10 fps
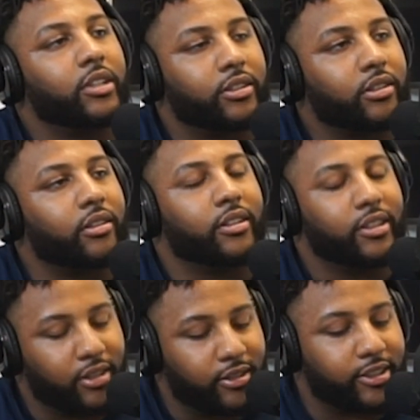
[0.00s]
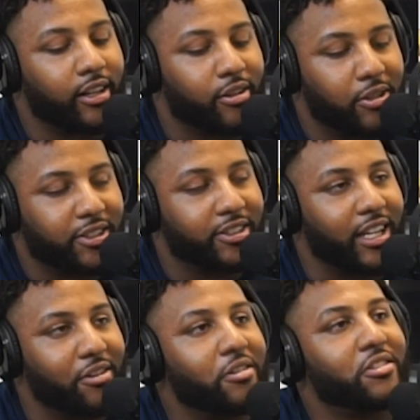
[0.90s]
Yes, sir. Yes, sir. Second question is,
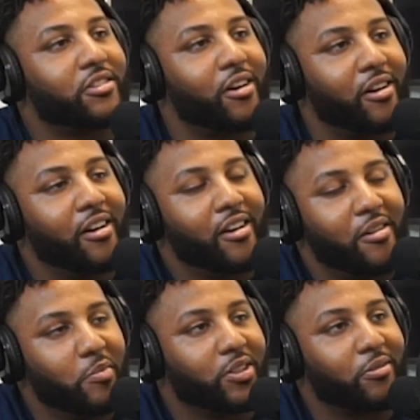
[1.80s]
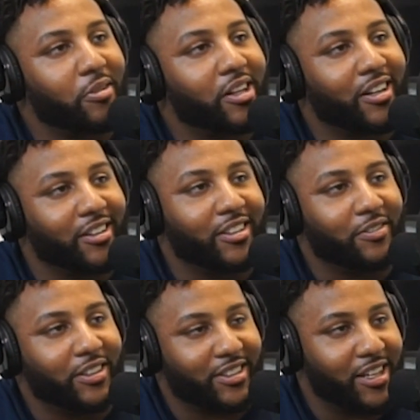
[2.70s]
I know you saw Mr. Riddick on
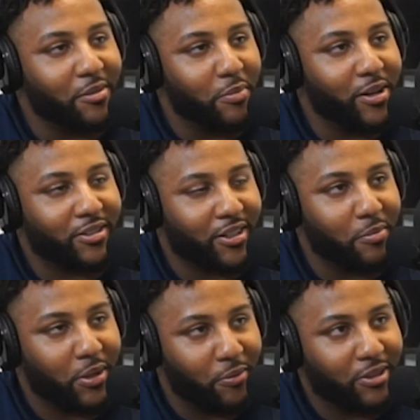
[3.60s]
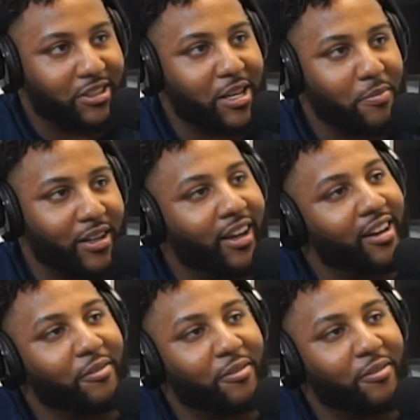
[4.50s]
TV saying the Bears are going to be the worst team in the